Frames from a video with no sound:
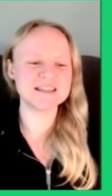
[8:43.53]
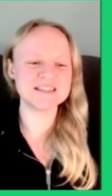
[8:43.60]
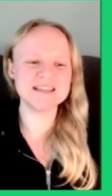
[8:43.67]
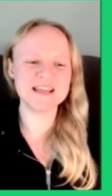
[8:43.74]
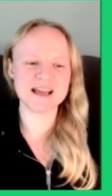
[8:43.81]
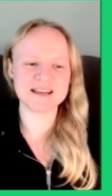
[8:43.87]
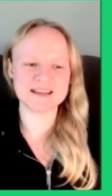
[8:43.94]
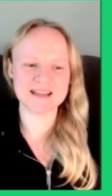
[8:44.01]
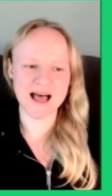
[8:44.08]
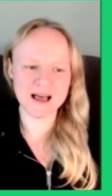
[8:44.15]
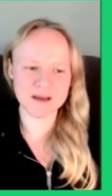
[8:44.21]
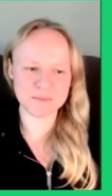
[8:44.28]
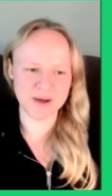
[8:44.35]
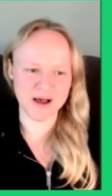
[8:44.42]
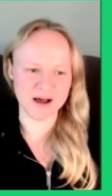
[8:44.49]
Der
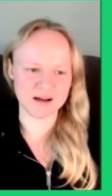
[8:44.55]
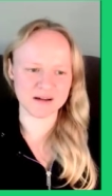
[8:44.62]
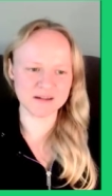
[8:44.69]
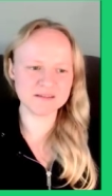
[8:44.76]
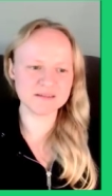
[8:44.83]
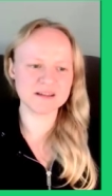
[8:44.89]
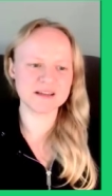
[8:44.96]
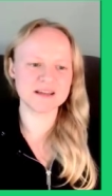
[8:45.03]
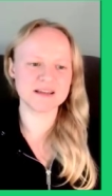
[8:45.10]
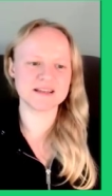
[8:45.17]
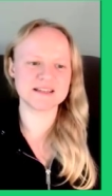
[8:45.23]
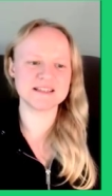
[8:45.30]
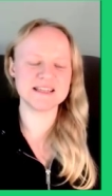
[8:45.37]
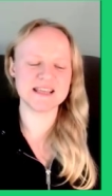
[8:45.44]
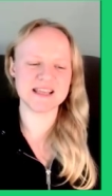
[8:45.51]
Nachbar,
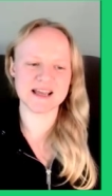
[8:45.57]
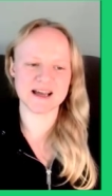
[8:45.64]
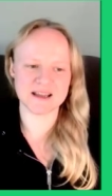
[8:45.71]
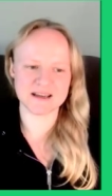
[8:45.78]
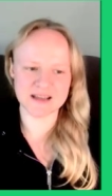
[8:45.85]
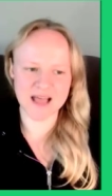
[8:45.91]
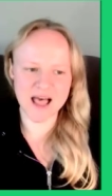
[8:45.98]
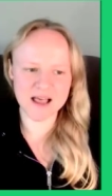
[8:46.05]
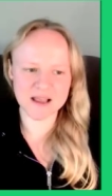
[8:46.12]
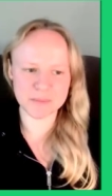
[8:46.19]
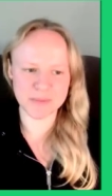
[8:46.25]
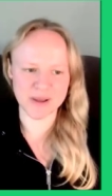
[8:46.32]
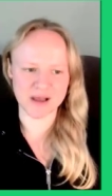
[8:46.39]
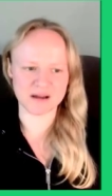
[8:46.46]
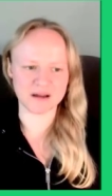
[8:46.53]
der
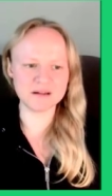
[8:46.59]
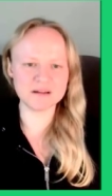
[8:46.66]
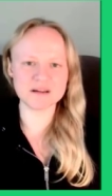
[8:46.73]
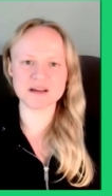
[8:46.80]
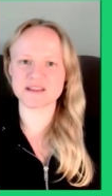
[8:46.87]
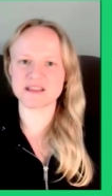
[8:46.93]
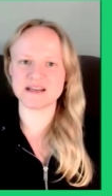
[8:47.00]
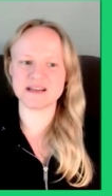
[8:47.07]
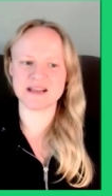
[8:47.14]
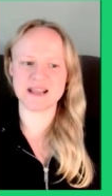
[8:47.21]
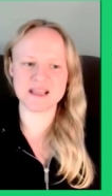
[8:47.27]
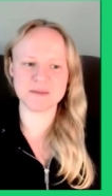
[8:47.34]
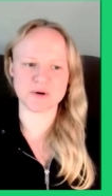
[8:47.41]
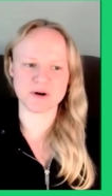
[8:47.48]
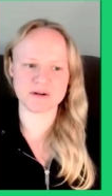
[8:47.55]
Nachbar, the
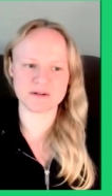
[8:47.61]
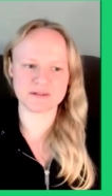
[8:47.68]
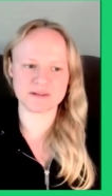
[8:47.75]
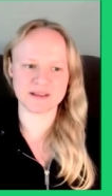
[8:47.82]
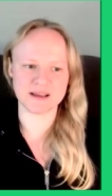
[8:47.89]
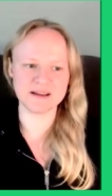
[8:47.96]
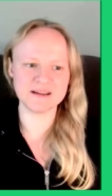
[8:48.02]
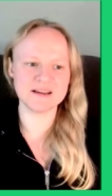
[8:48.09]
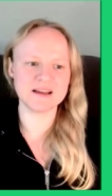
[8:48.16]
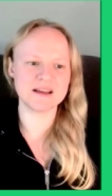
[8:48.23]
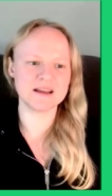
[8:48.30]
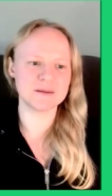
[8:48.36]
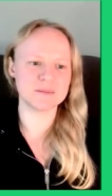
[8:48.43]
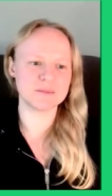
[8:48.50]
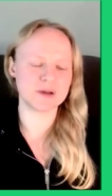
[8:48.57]
neighbor, yeah?
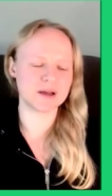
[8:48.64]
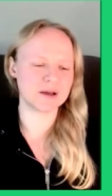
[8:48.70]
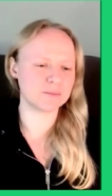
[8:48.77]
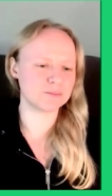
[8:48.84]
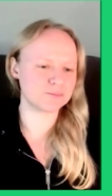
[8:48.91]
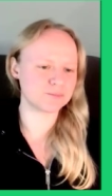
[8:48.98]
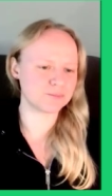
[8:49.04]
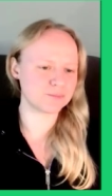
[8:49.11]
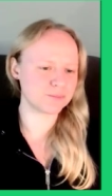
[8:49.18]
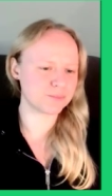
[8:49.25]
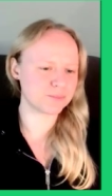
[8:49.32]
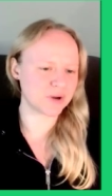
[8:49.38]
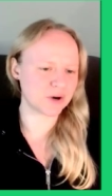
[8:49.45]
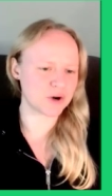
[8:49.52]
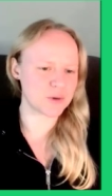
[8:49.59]
Um,
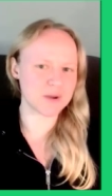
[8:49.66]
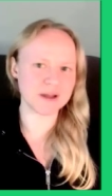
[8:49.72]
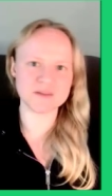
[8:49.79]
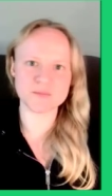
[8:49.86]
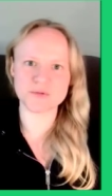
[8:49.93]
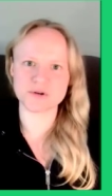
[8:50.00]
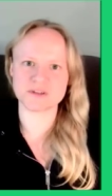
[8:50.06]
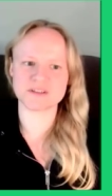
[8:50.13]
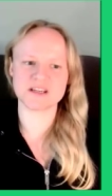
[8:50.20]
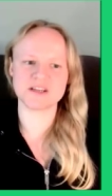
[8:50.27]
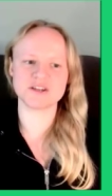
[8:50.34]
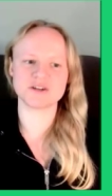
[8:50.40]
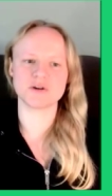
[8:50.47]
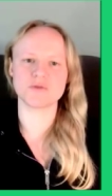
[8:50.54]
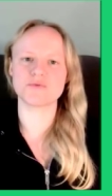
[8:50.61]
bear in mind the
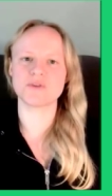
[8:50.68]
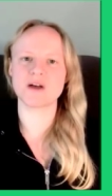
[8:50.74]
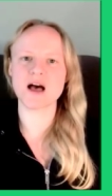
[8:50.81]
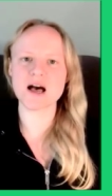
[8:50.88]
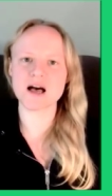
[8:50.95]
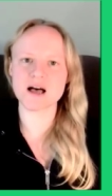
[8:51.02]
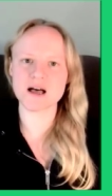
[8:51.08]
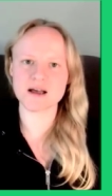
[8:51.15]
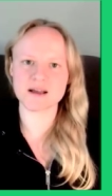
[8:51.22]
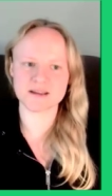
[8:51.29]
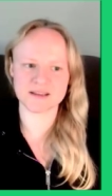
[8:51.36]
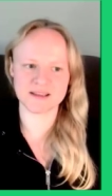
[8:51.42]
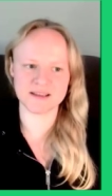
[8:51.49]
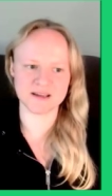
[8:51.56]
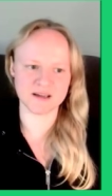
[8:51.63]
pronunciation of
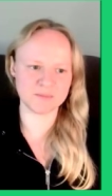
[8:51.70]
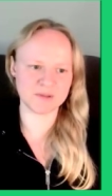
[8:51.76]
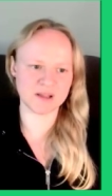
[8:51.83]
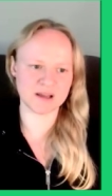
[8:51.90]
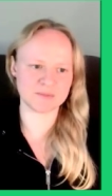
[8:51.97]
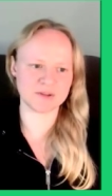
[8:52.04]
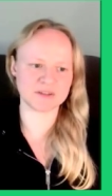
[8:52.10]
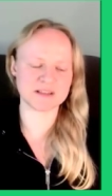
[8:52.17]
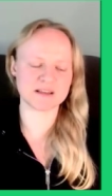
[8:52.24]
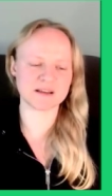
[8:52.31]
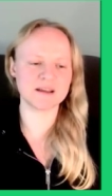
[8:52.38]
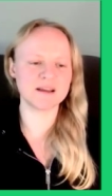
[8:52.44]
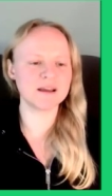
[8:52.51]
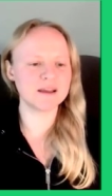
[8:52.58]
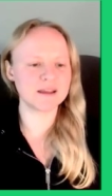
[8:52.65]
here because it,
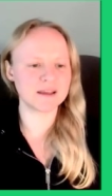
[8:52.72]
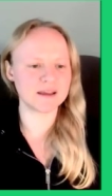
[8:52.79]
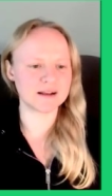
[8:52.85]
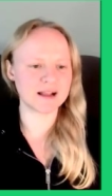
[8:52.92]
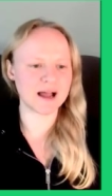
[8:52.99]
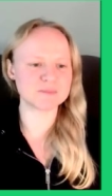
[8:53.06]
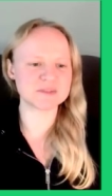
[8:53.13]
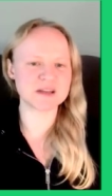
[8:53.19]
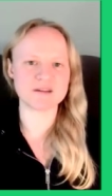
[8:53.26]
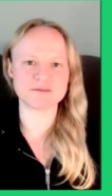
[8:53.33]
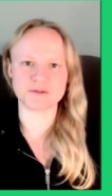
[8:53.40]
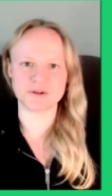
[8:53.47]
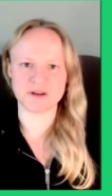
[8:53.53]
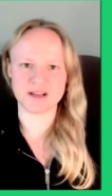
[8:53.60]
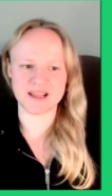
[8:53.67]
it comes
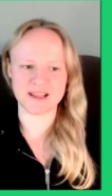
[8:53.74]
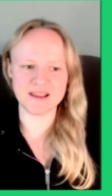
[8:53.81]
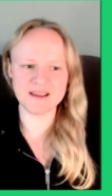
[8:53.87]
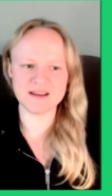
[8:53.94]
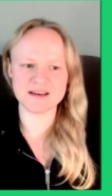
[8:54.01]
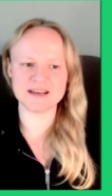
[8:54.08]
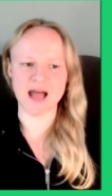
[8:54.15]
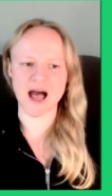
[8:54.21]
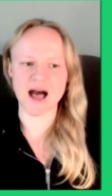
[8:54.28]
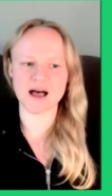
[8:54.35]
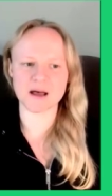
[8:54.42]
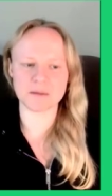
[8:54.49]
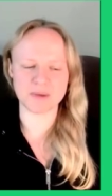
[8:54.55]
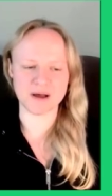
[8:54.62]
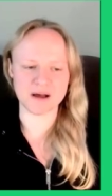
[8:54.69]
after an A,
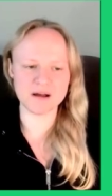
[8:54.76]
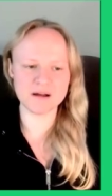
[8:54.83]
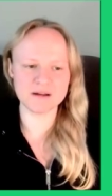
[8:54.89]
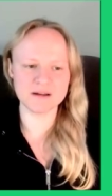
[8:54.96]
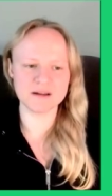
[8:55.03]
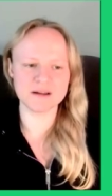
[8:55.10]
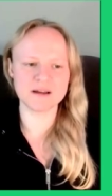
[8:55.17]
Nachbar.